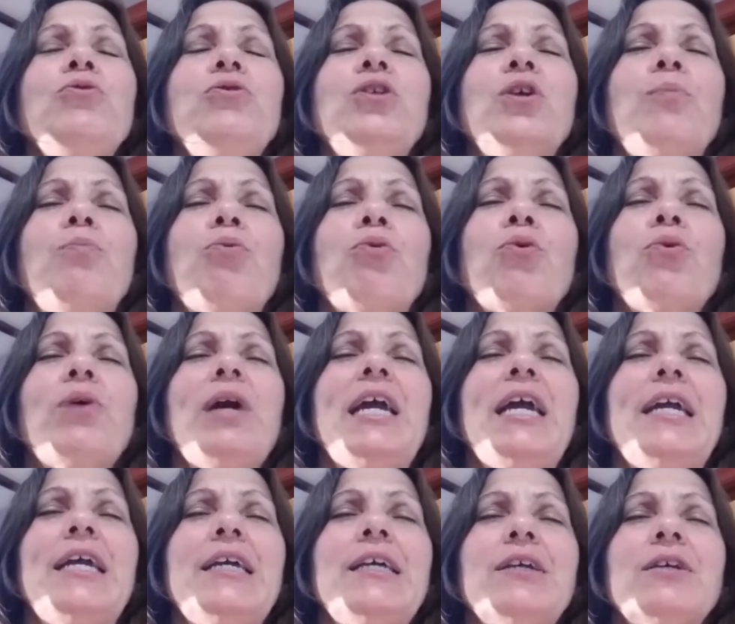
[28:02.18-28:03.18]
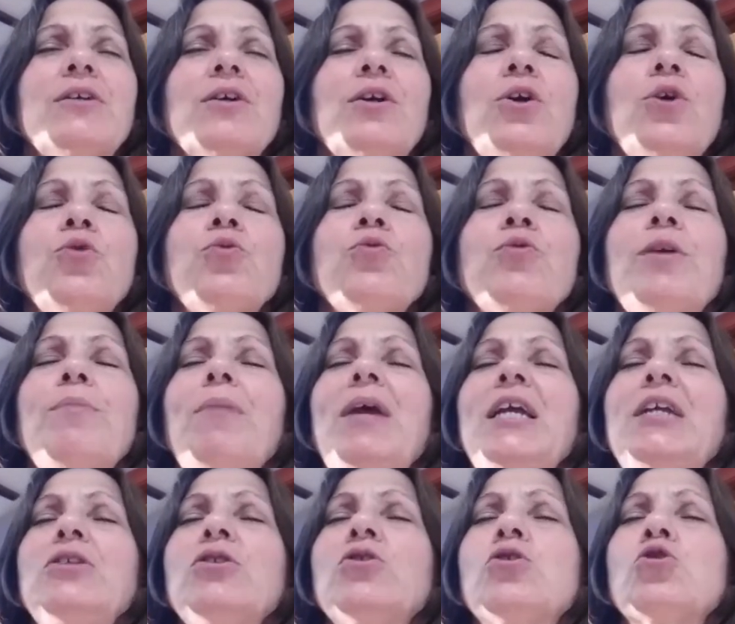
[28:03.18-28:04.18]
the prey
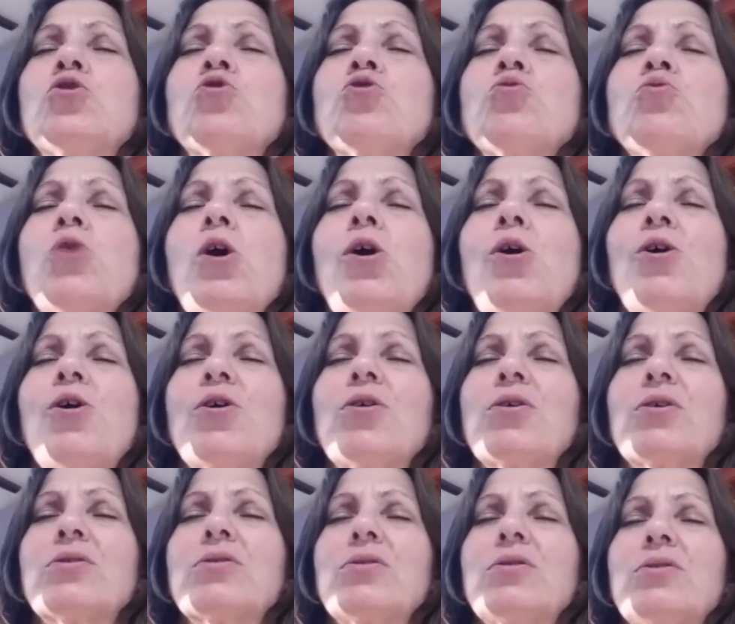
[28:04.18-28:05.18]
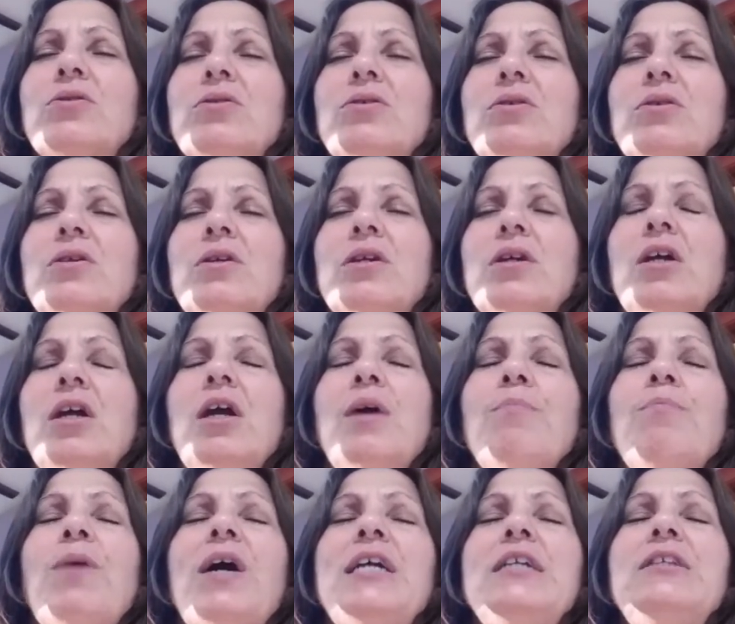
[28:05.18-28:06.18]
remain strong
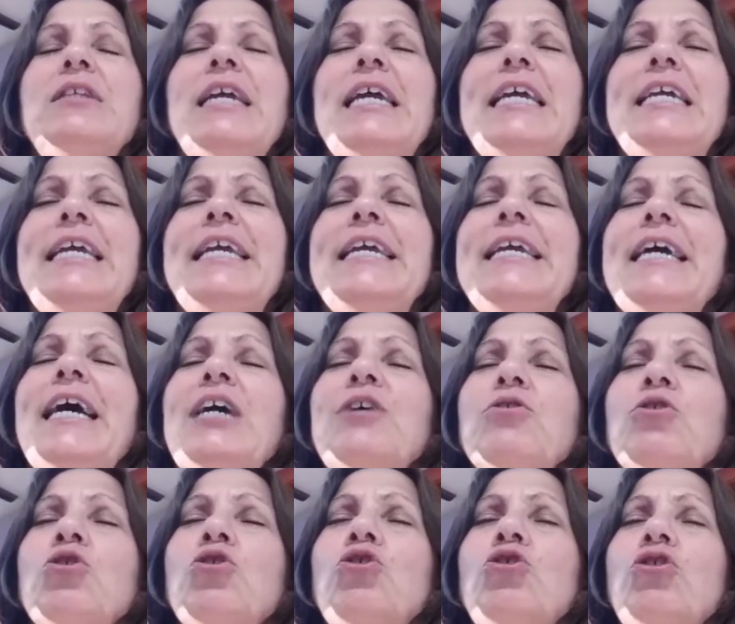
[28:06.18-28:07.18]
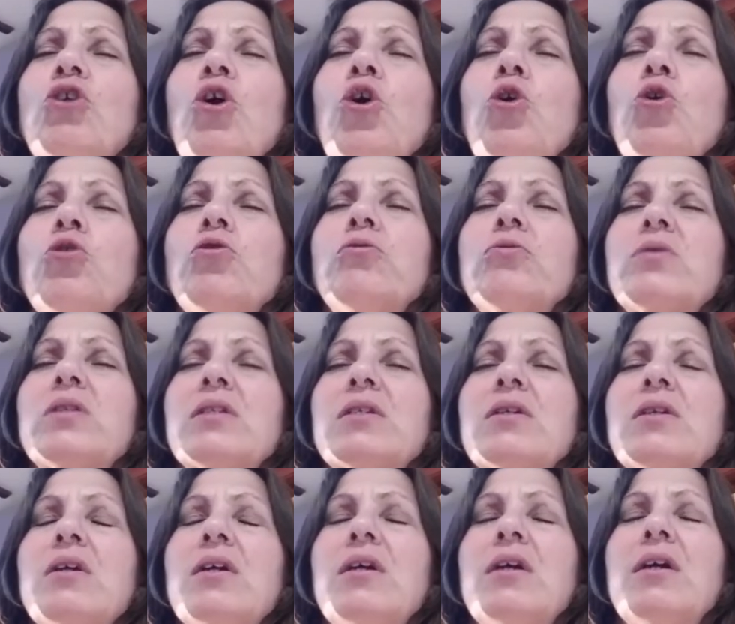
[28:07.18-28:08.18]
by taking out those
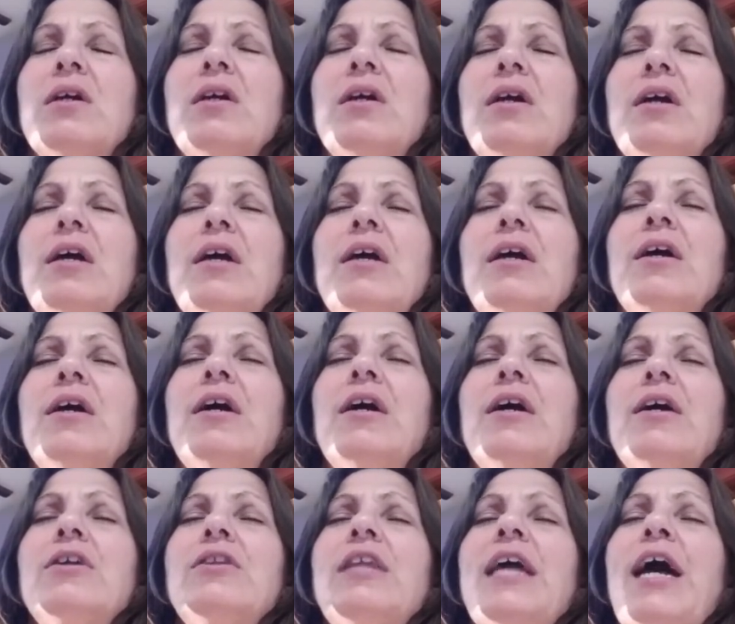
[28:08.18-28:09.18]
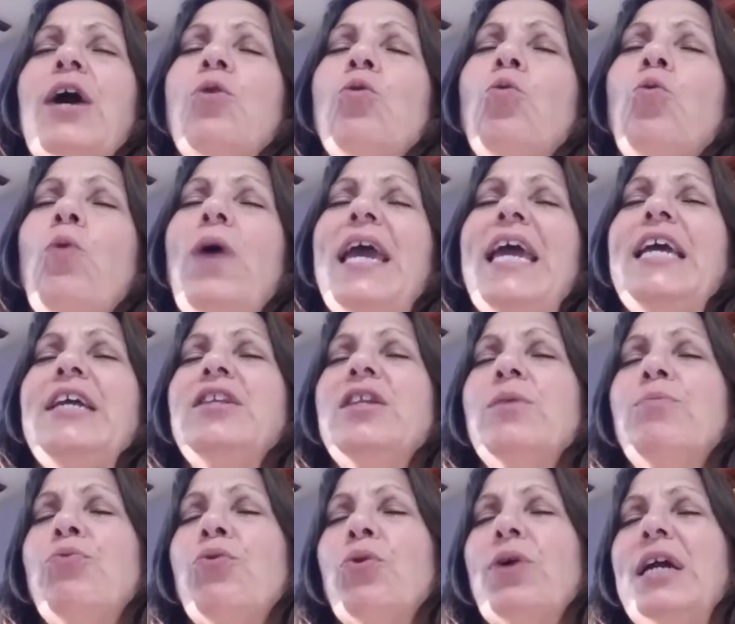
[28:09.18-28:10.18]
that weigh the
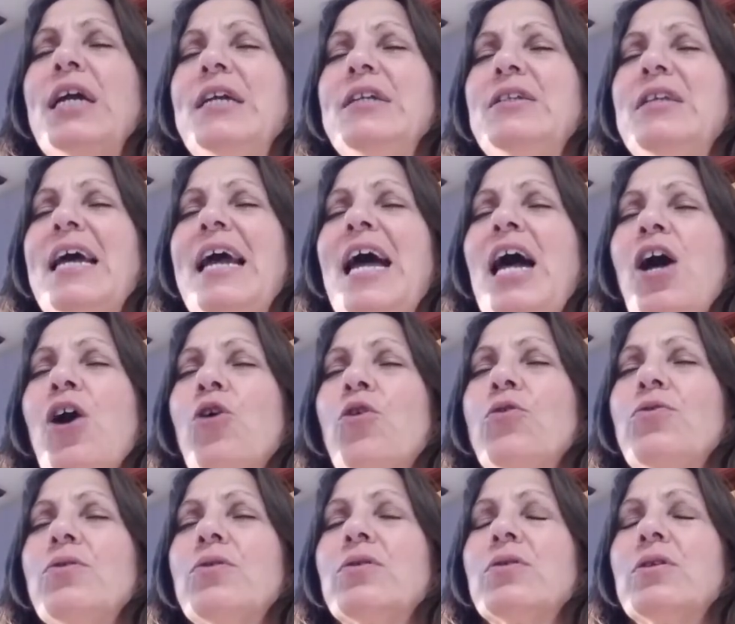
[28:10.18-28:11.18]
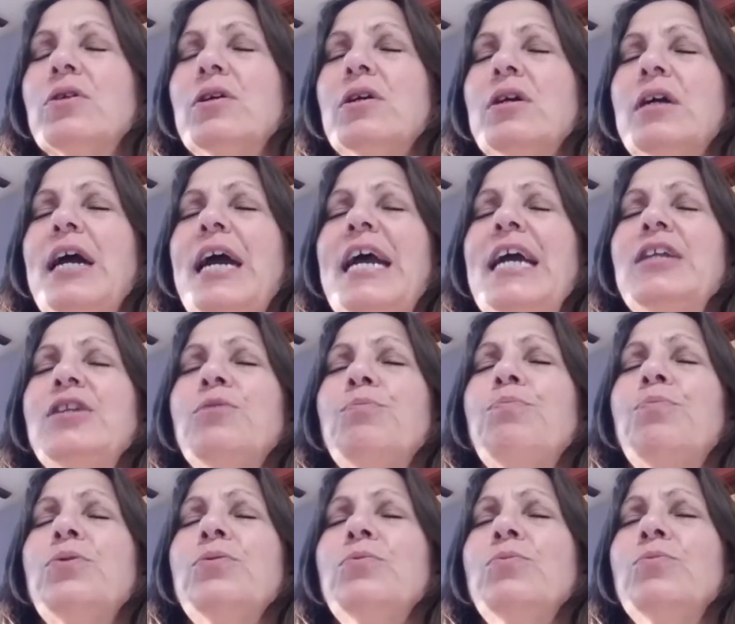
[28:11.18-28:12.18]
prey down and
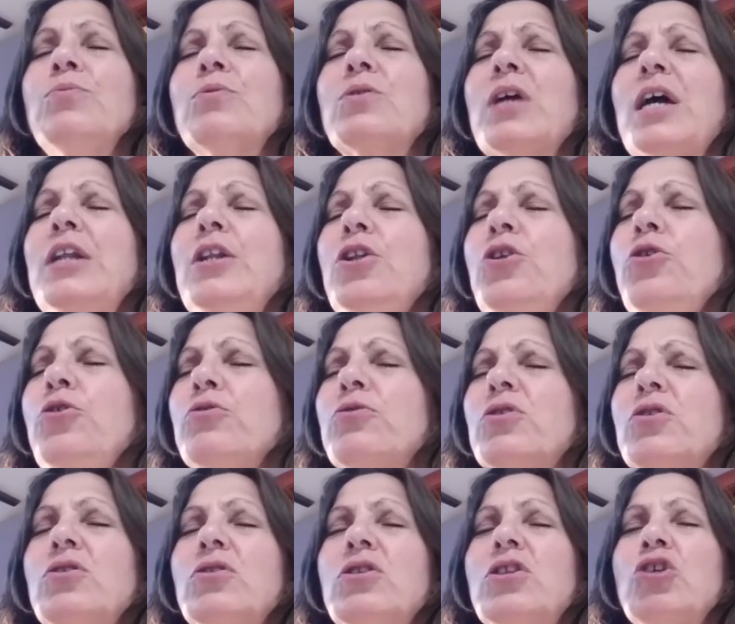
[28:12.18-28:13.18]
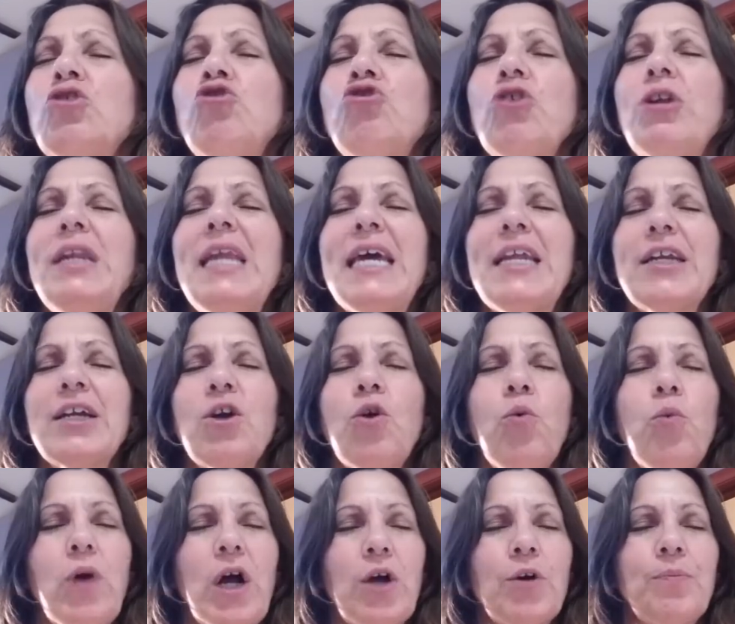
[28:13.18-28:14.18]
dilute the genetic
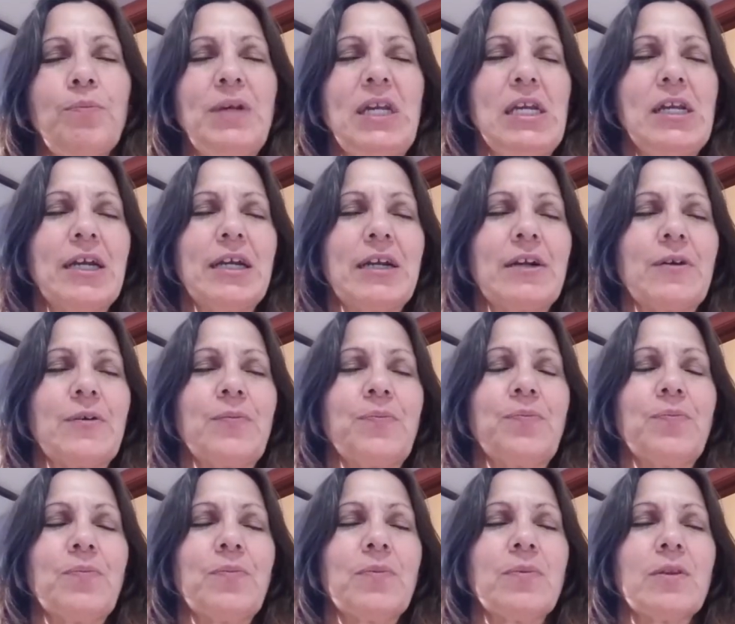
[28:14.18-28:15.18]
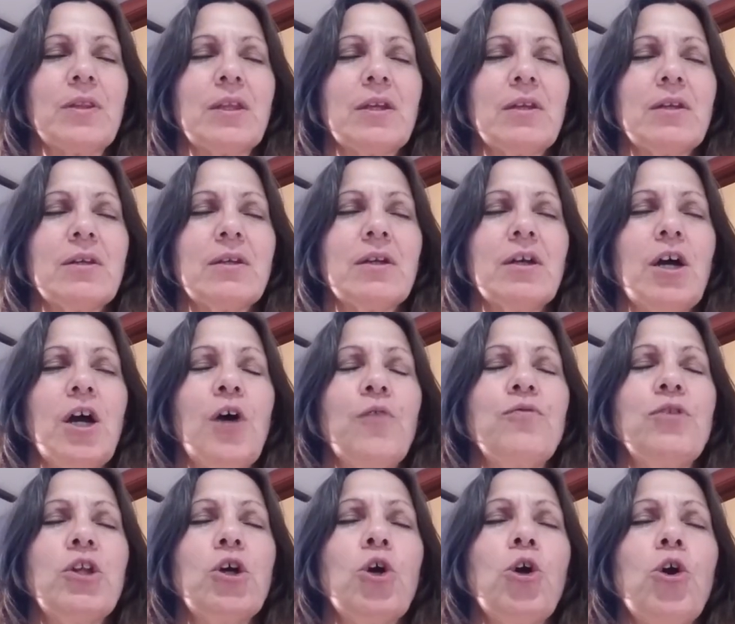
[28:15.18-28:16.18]
well-being
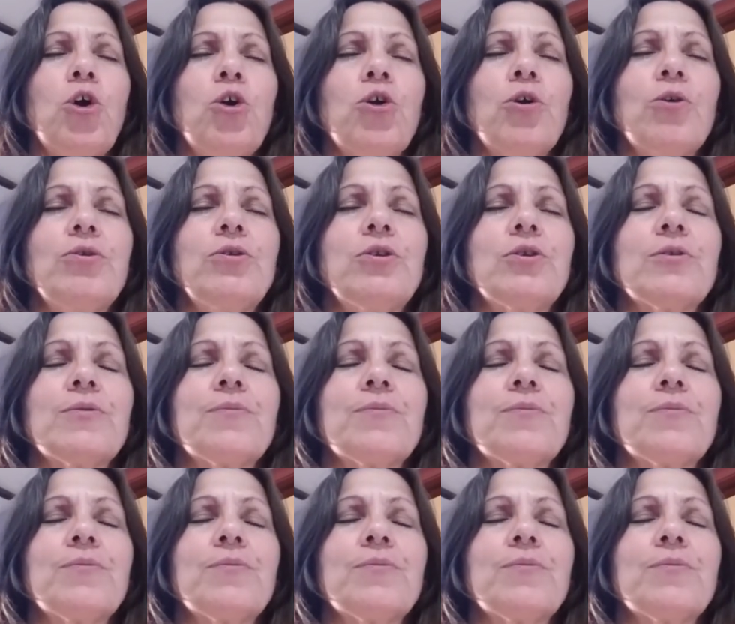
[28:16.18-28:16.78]
of the herd.